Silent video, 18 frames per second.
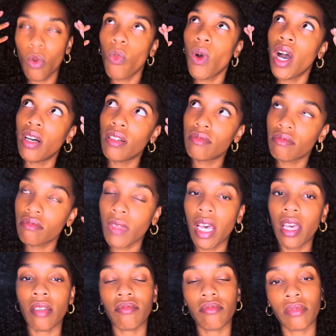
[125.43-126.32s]
Well,
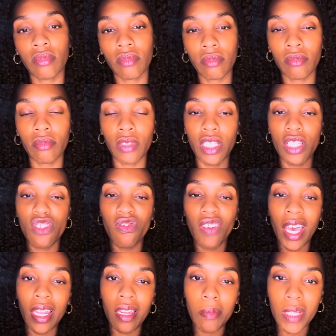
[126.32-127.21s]
it's
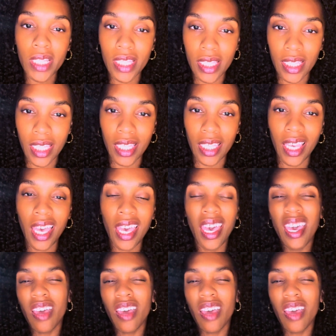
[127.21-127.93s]
vitamin C,